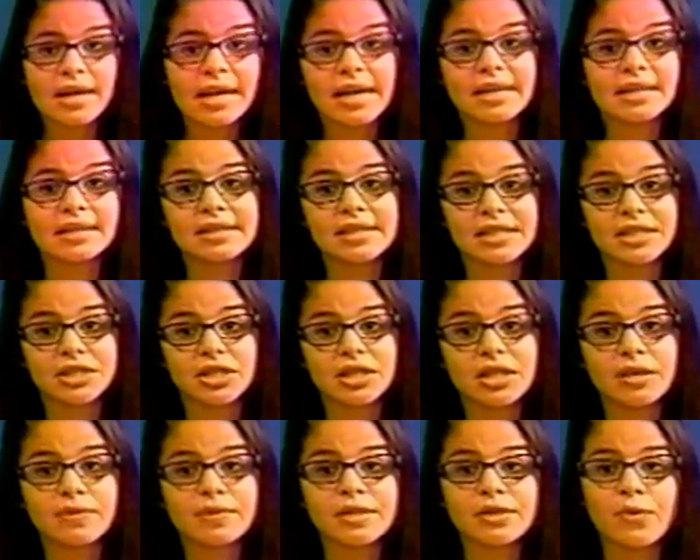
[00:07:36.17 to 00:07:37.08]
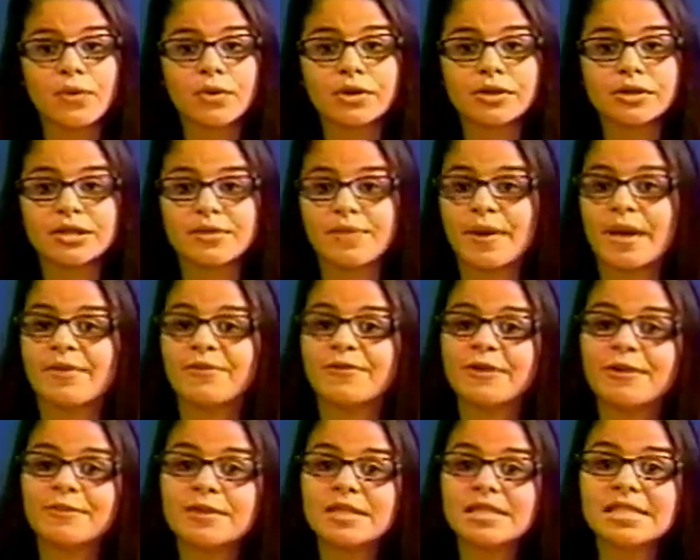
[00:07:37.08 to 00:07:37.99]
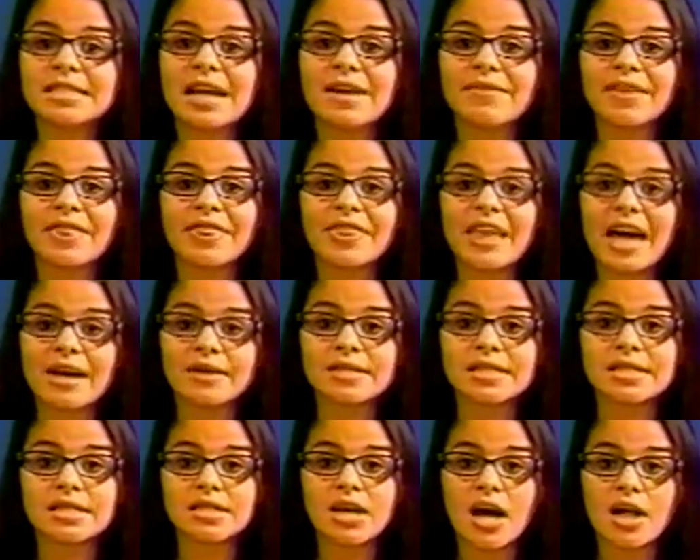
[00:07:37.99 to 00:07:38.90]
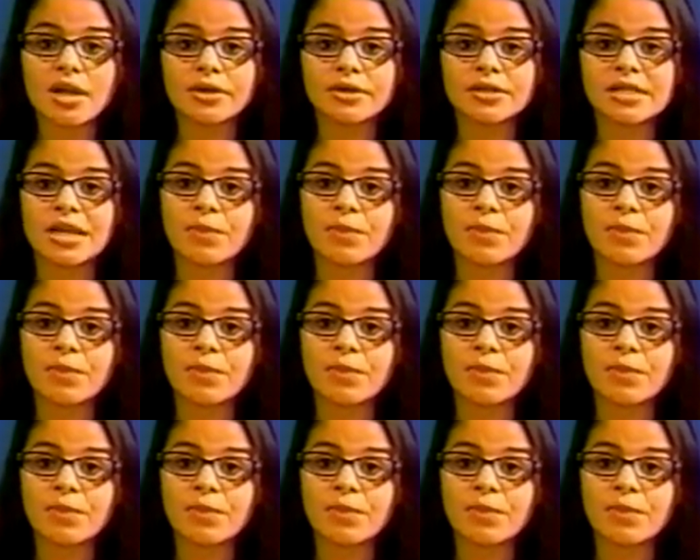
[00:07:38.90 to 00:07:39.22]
In addition, he was ordered to pay $57,000